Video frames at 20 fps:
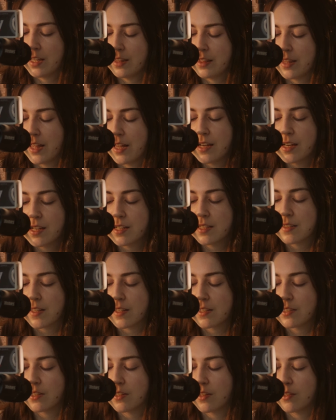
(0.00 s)
Then he
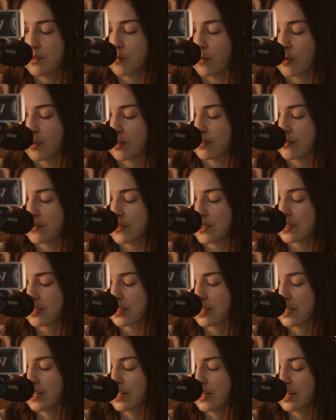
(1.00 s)
said to the dwarfs,
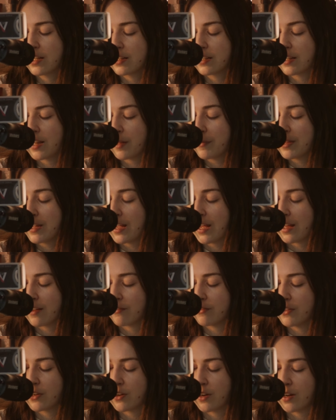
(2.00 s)
"Let me have
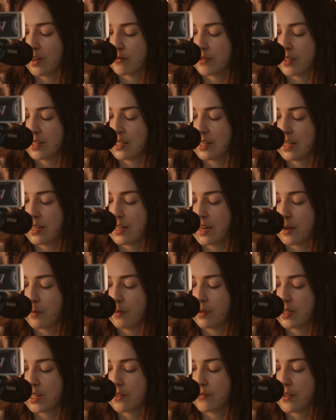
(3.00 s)
the coffin, and I
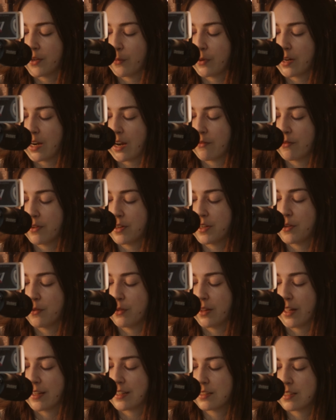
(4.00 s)
will give you whatever you
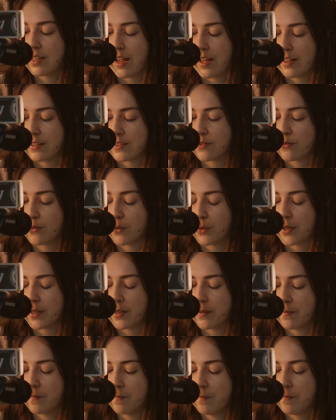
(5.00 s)
like to ask for
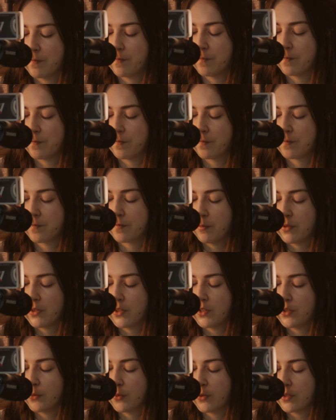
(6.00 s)
it." But
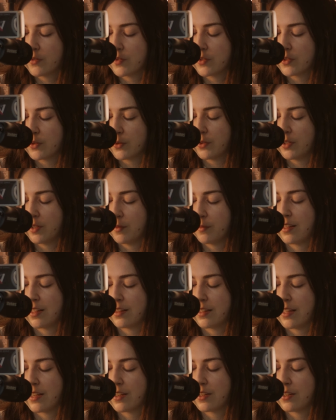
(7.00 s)
the dwarfs told him that
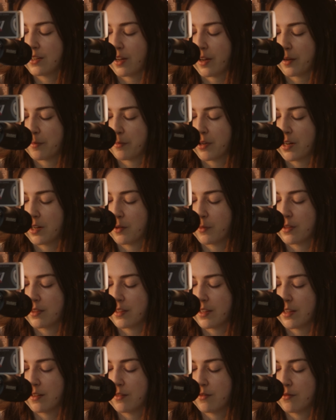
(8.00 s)
they could not part with
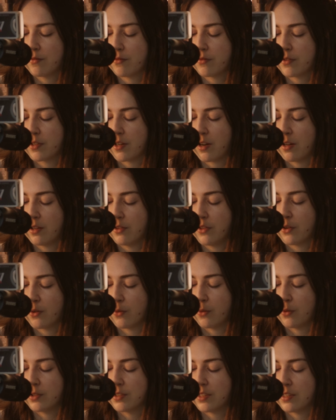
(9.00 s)
it for all the
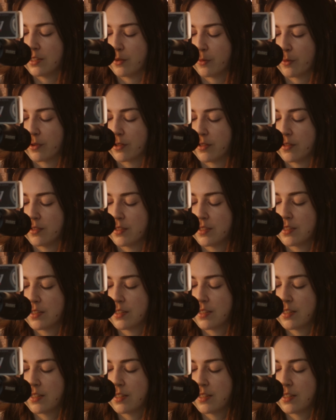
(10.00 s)
gold in the world.